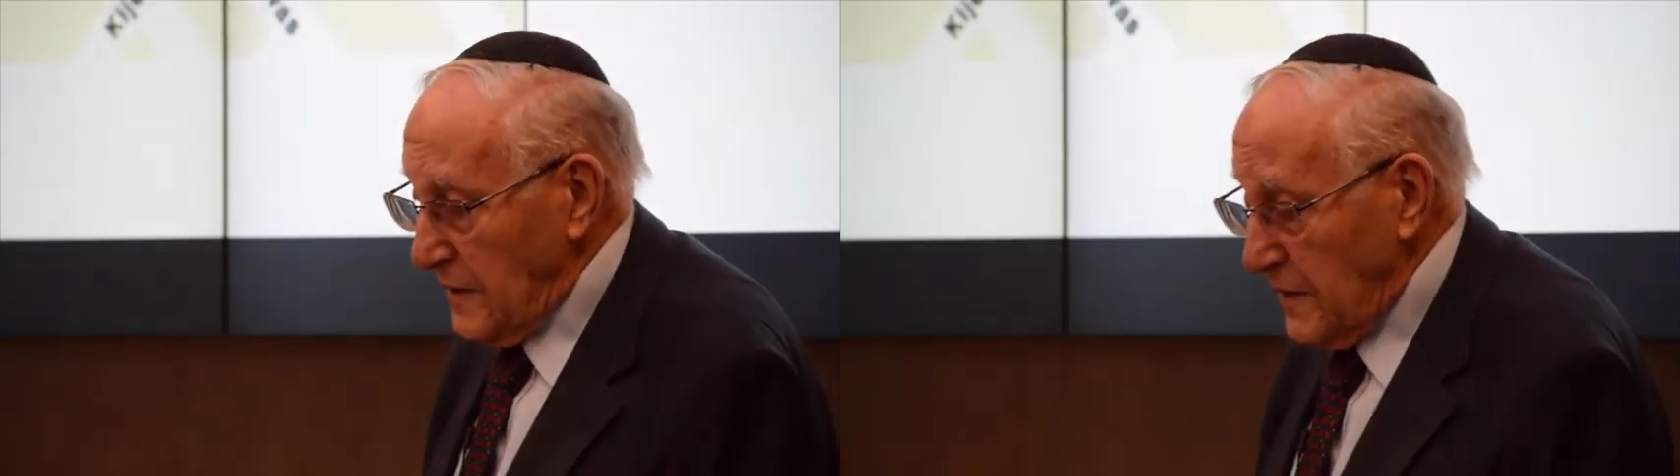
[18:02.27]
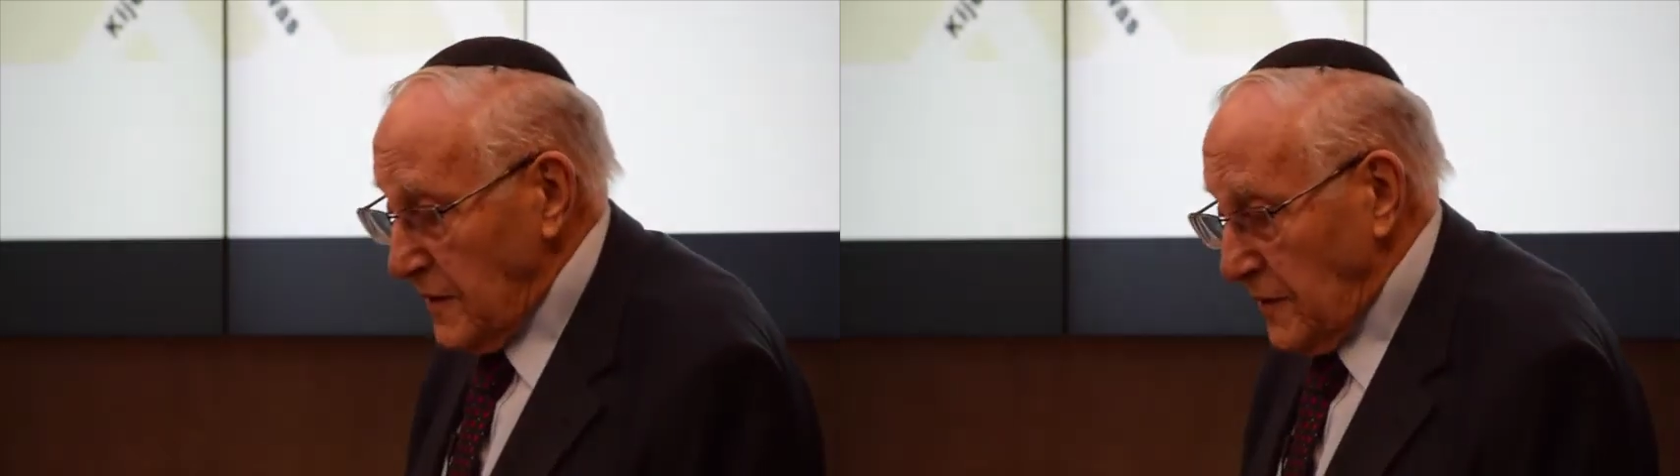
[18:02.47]

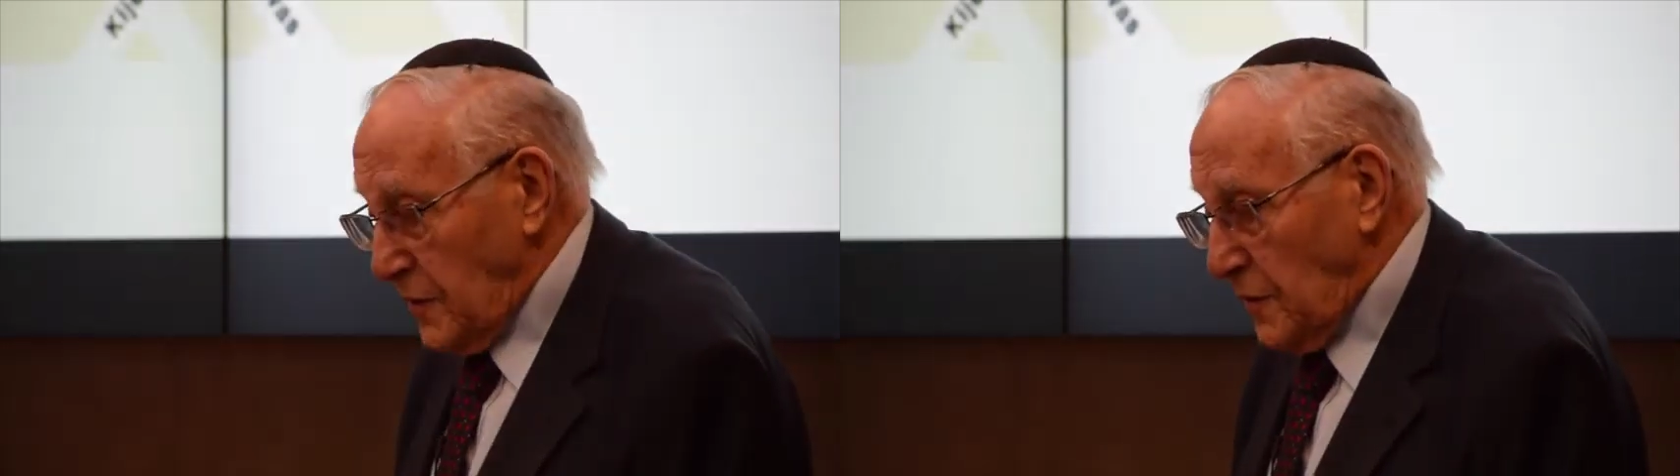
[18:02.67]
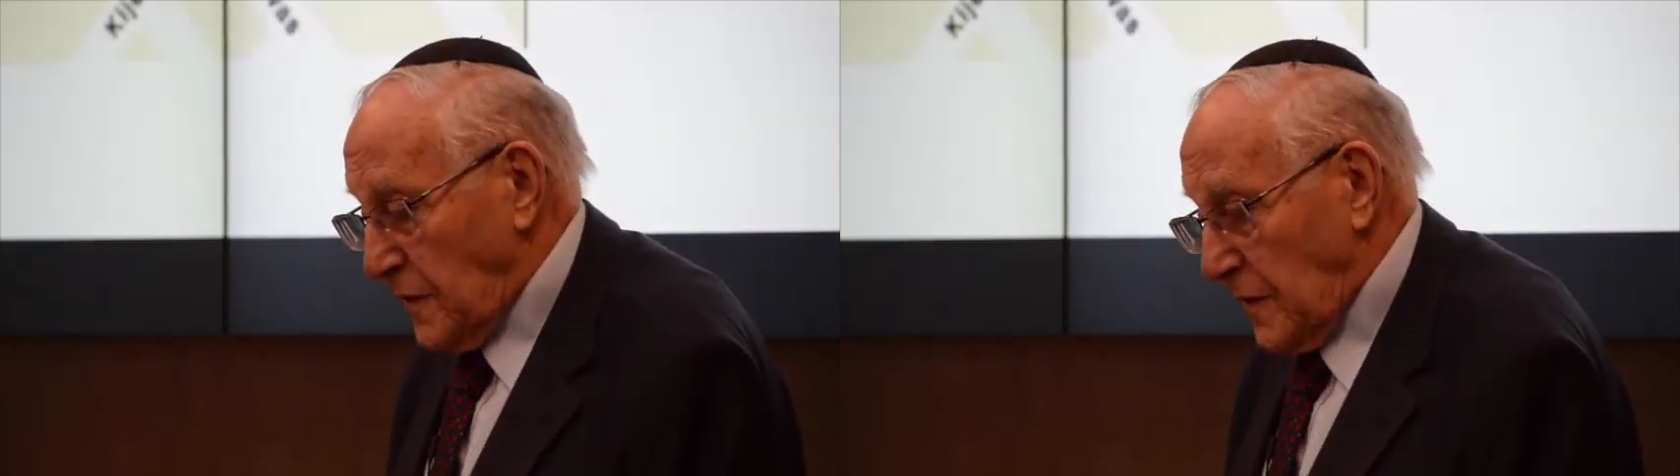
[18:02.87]
did it
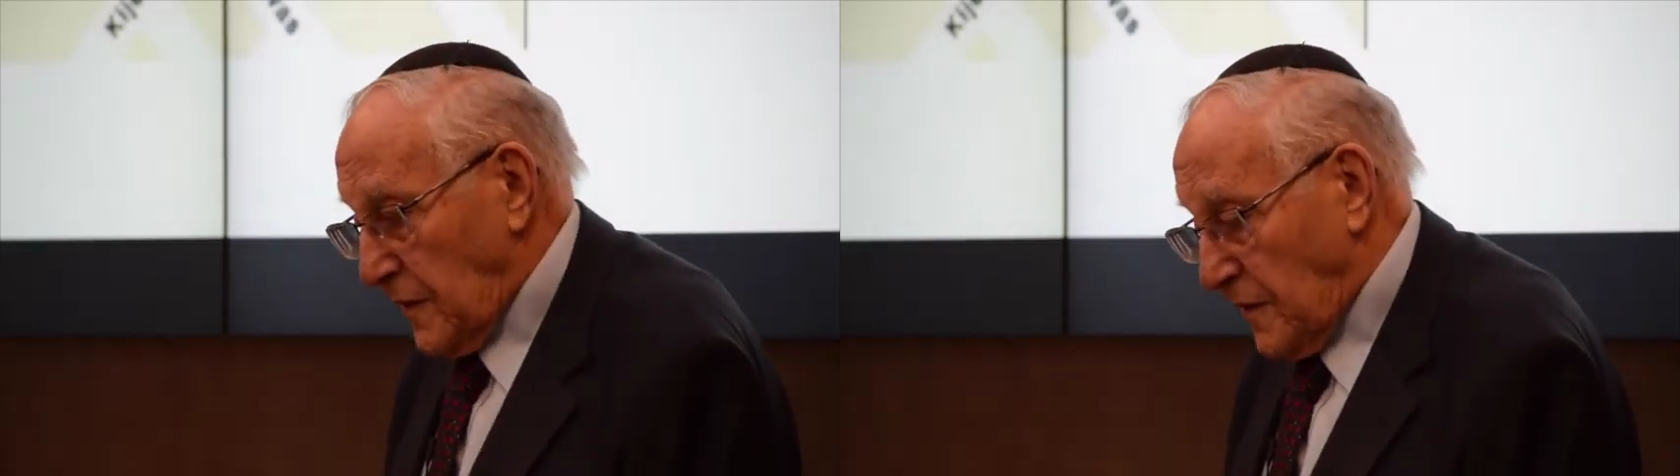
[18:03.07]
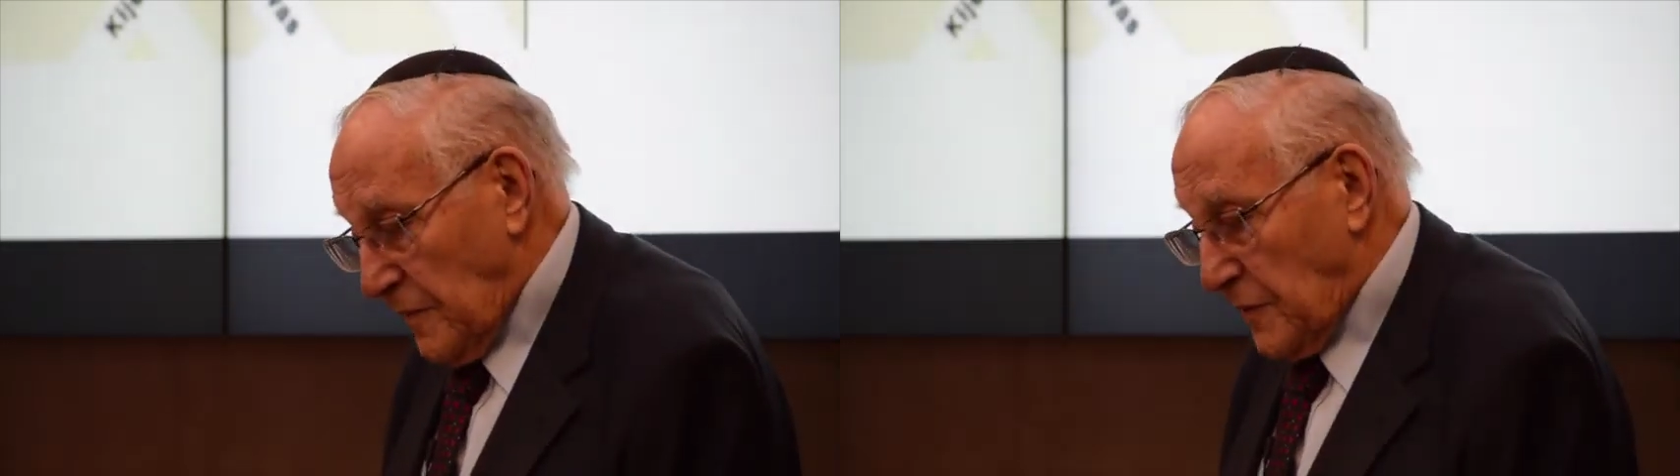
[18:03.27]
using a
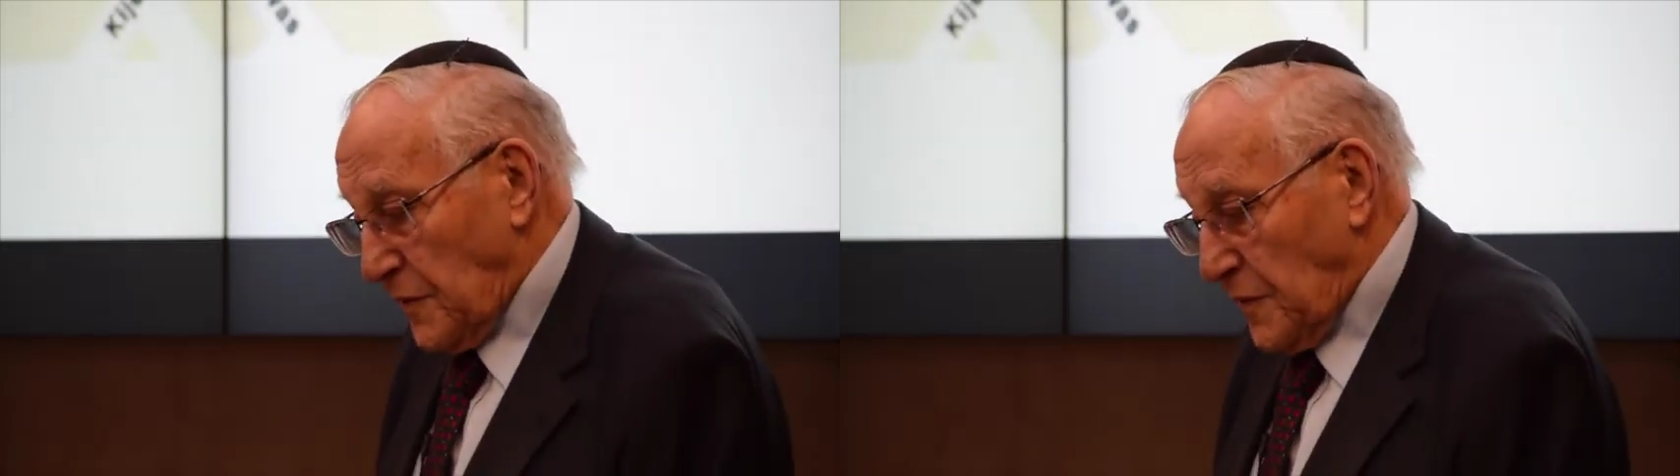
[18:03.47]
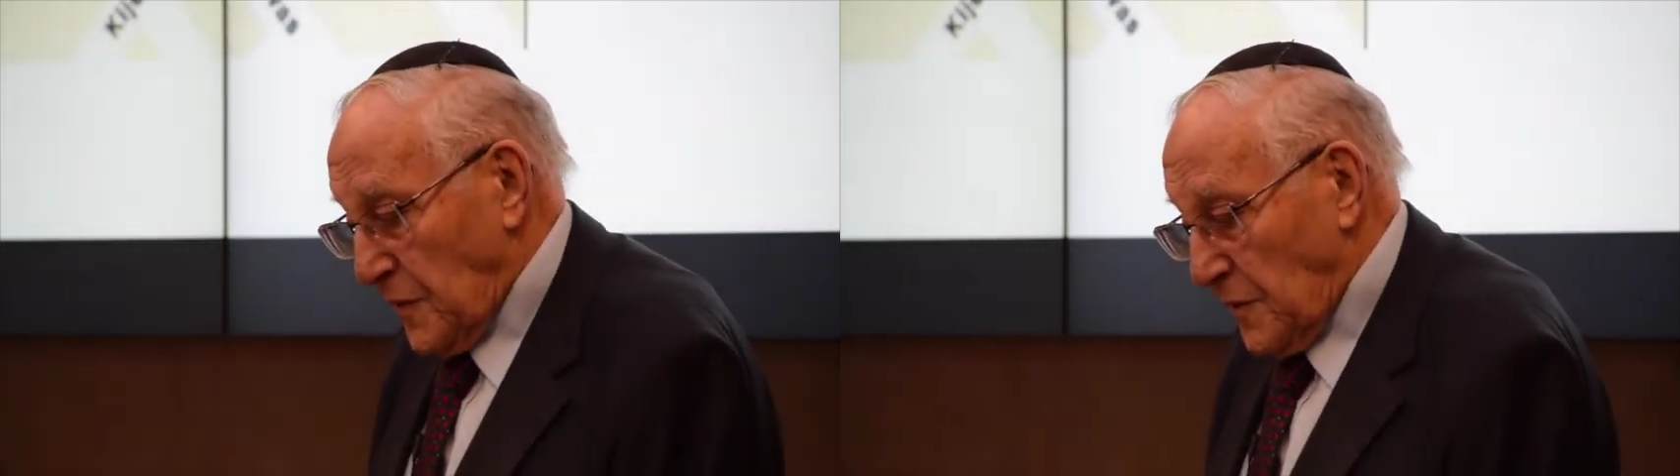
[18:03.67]

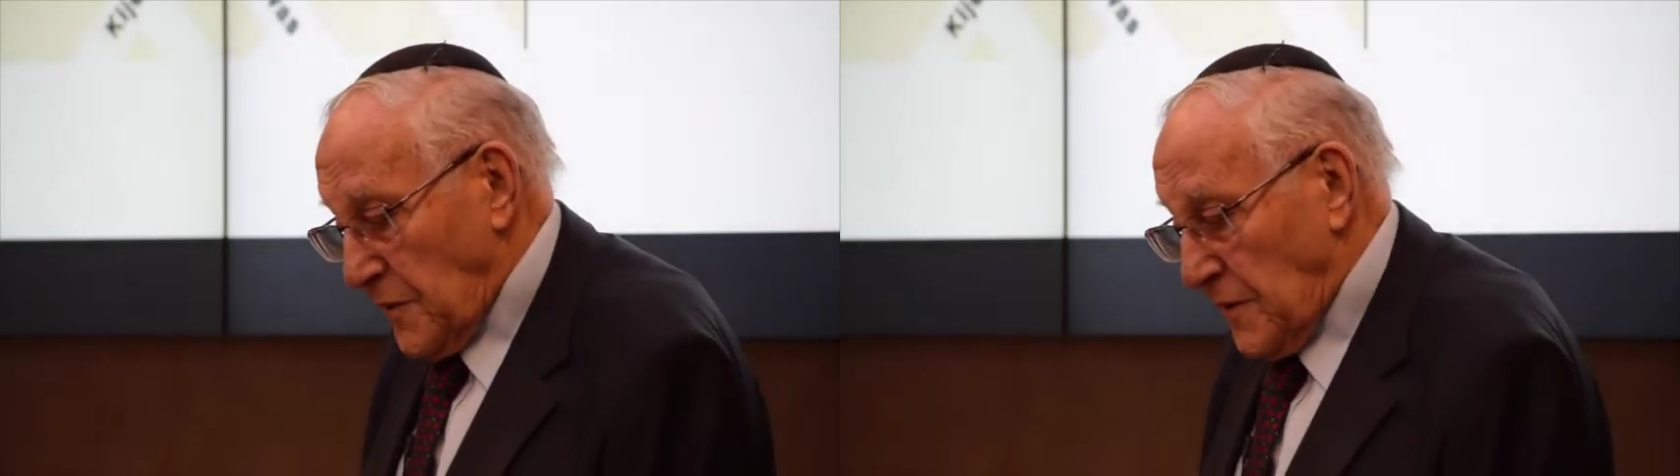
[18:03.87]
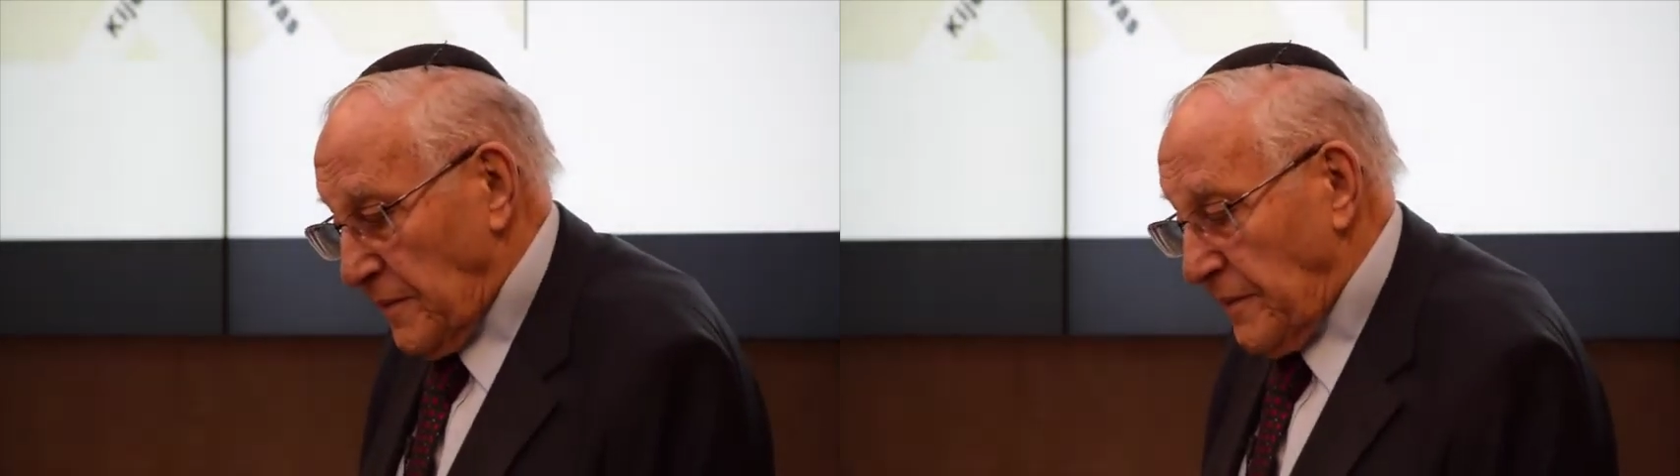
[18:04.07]

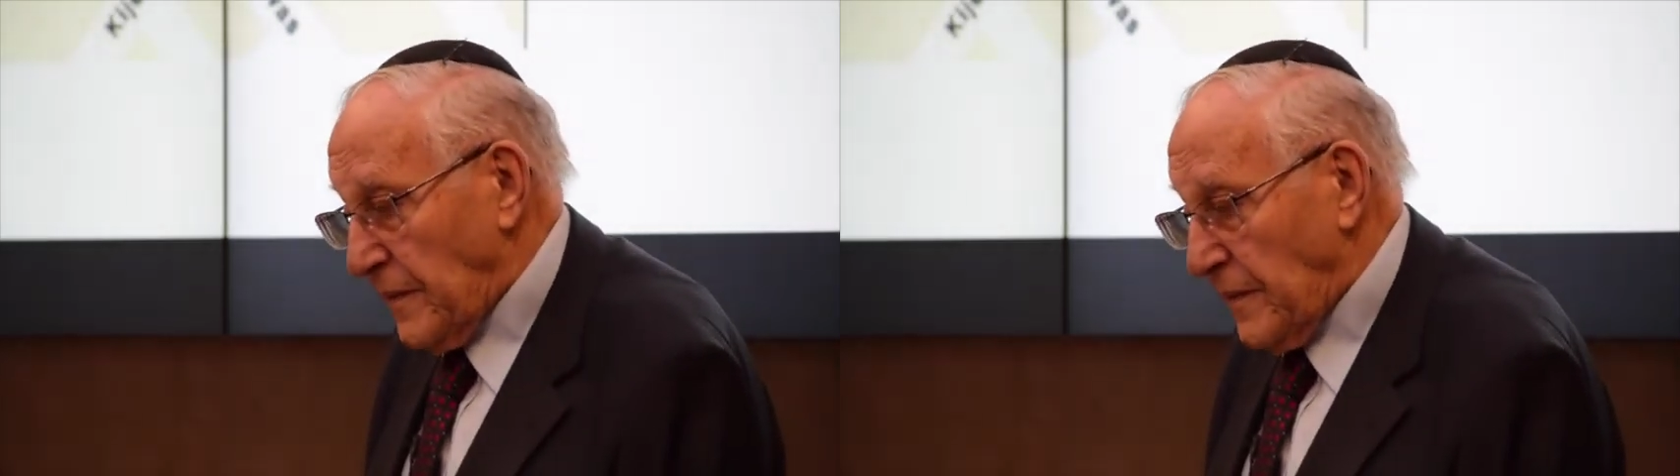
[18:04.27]
subterfuge.